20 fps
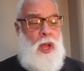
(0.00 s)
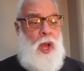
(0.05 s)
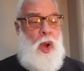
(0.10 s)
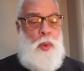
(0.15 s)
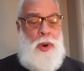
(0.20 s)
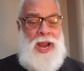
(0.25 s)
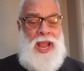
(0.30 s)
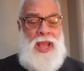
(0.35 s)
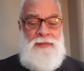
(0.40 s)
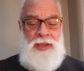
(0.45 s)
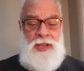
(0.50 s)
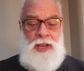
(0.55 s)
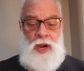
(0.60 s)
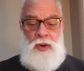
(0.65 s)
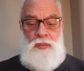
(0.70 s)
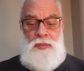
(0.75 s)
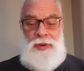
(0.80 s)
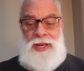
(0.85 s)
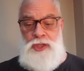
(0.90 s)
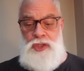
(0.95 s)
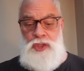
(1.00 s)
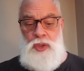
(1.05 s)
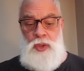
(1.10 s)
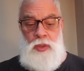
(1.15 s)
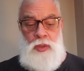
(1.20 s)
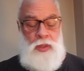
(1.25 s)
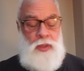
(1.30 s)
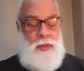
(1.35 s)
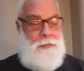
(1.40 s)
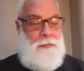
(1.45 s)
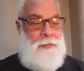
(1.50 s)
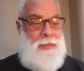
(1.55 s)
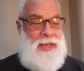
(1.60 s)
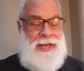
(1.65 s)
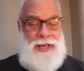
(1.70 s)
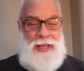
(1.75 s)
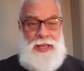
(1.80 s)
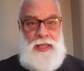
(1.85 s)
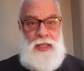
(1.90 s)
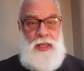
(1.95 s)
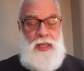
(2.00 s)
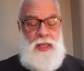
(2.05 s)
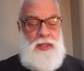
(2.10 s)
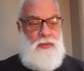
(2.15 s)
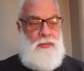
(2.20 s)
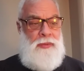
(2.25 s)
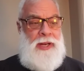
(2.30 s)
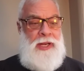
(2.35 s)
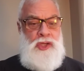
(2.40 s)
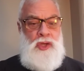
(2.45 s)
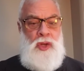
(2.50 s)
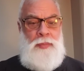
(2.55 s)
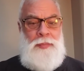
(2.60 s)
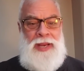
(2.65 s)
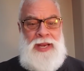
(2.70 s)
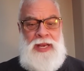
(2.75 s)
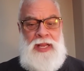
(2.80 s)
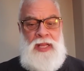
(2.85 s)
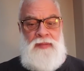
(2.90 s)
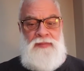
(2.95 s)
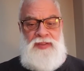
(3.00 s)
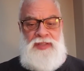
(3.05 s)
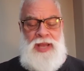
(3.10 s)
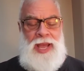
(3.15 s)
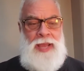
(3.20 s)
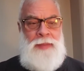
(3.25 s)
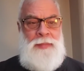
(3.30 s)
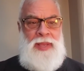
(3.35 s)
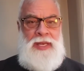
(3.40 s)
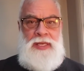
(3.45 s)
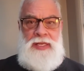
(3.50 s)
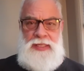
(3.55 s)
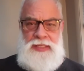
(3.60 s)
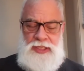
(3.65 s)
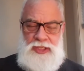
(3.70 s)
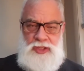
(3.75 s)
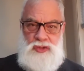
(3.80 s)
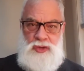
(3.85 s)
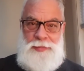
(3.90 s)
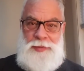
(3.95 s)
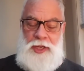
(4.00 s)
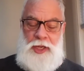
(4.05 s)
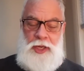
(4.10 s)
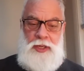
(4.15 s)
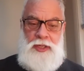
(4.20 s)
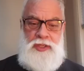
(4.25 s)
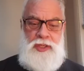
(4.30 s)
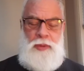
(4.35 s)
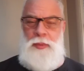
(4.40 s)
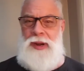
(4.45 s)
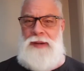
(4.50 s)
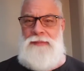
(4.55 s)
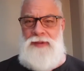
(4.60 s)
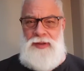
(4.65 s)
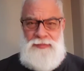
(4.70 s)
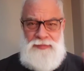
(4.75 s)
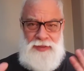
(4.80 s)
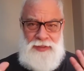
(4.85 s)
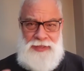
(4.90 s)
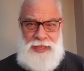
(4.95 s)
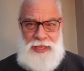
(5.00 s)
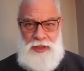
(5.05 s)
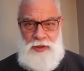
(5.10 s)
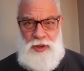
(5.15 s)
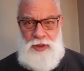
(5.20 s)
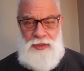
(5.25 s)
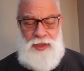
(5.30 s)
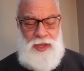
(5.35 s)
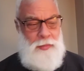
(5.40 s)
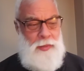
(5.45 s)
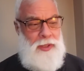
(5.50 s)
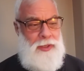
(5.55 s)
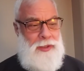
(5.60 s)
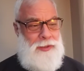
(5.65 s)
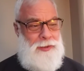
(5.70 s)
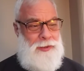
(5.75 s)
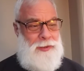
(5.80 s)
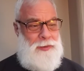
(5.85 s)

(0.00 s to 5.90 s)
Oh, we're having our regional meeting. The regional meeting of diamond distributors, or whatever the fuck they call them.